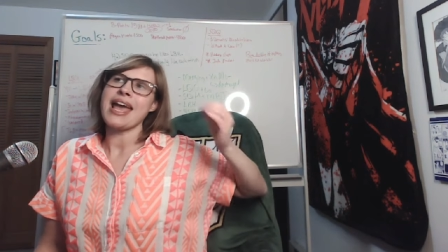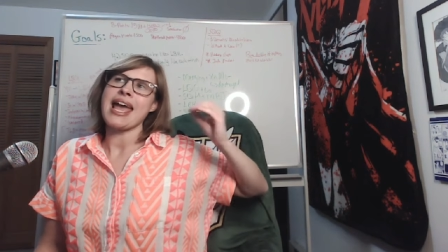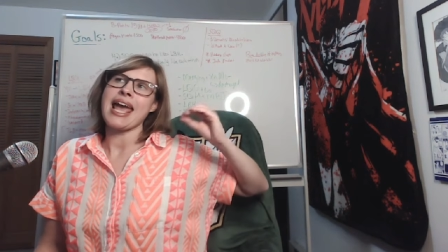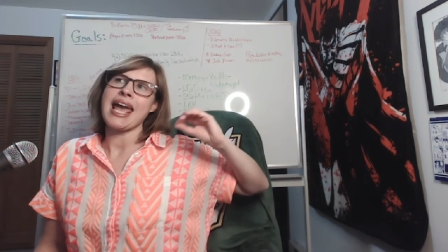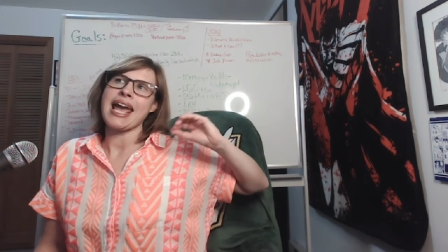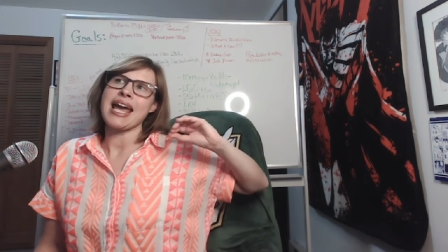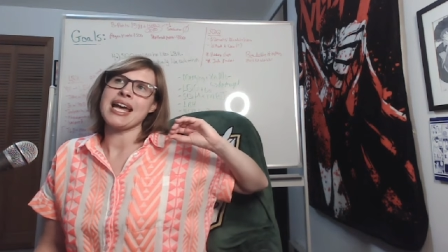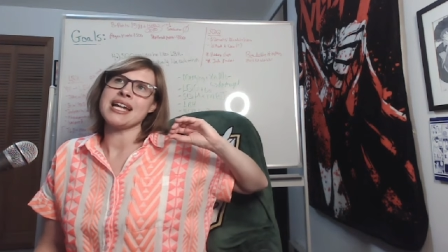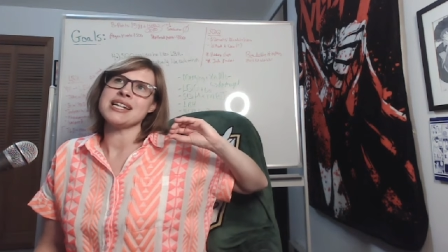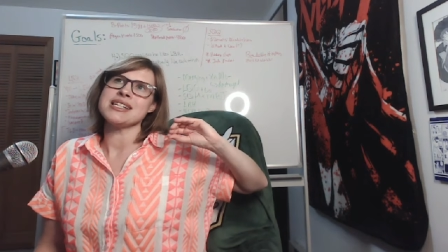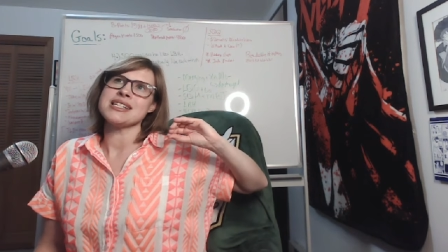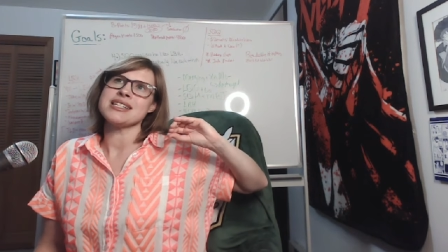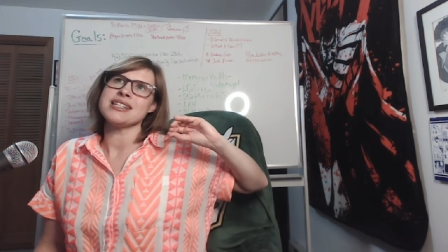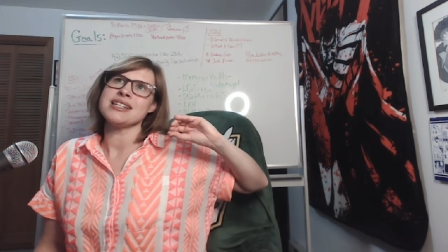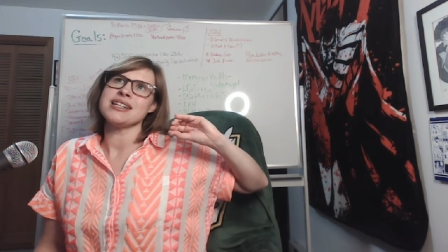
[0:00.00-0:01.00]

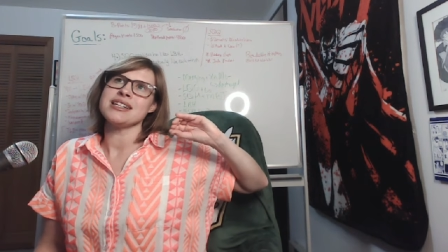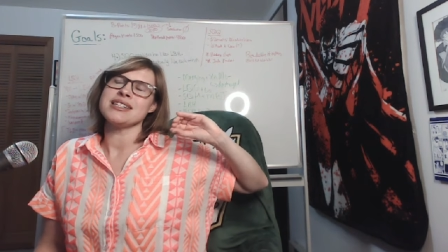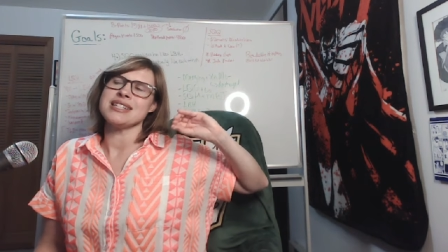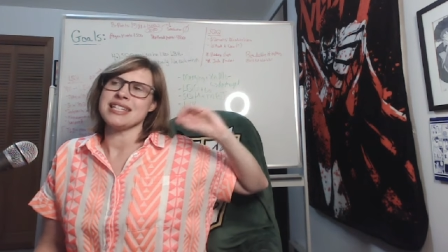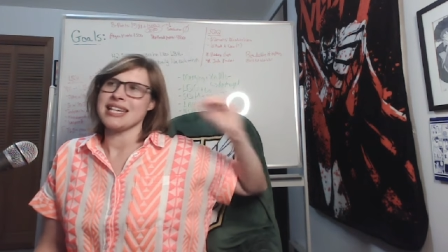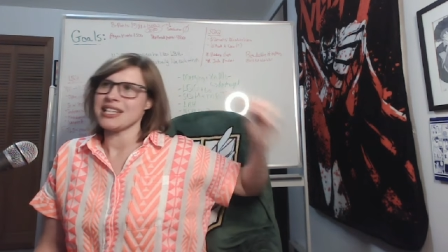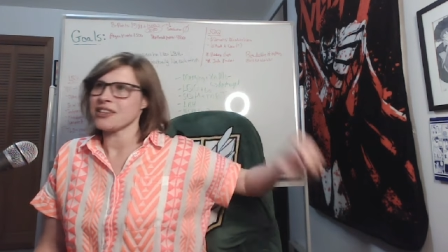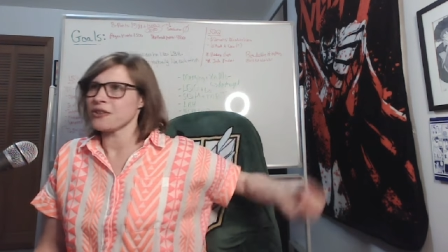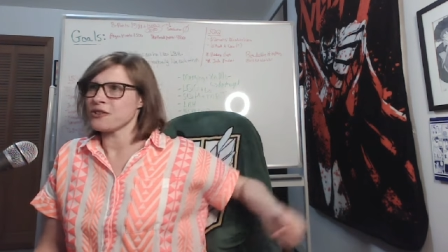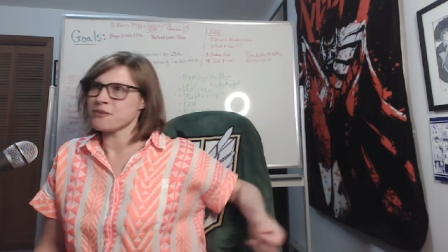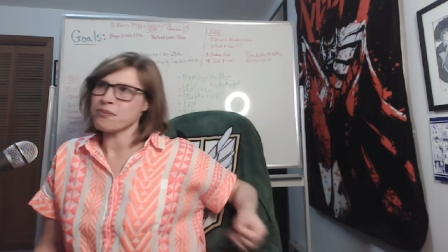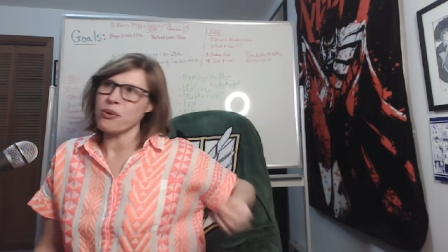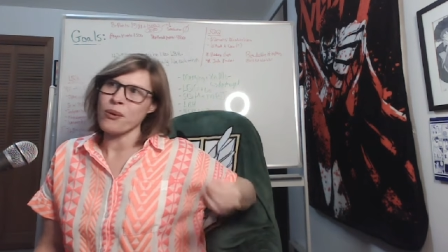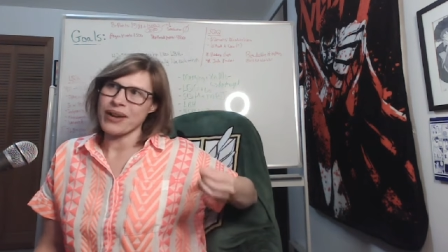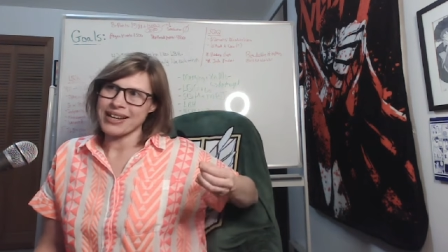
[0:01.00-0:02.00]
and to get those
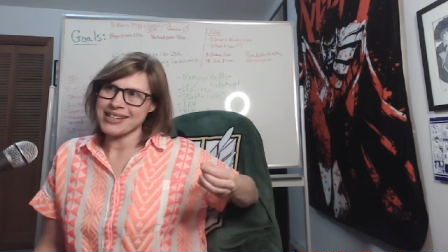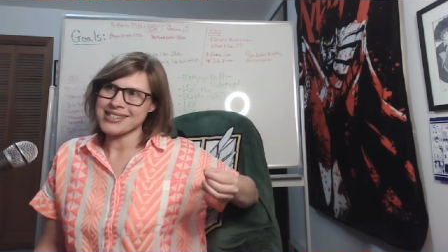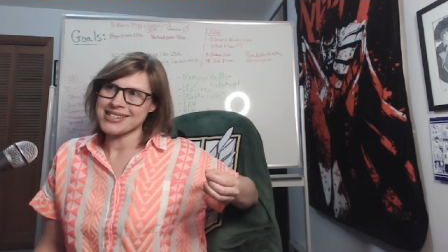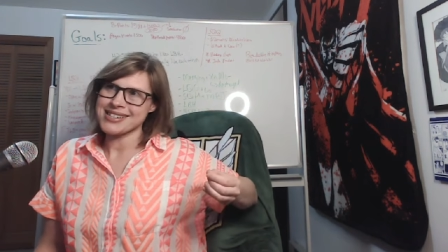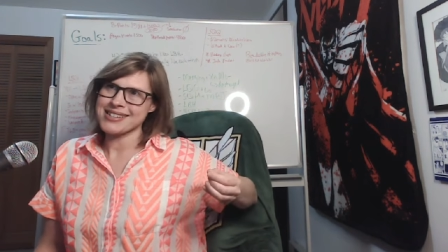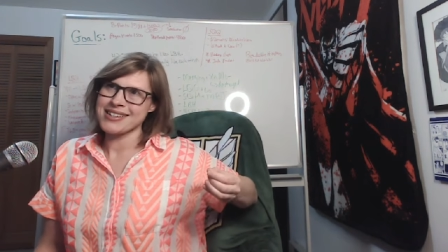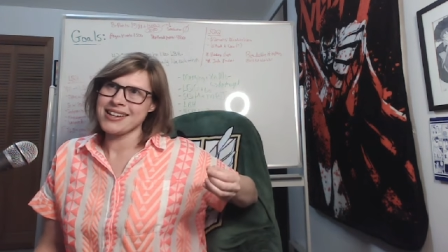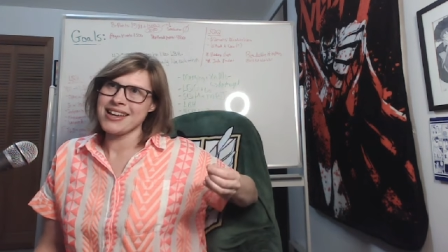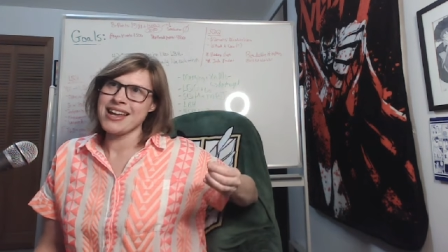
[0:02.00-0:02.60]
points.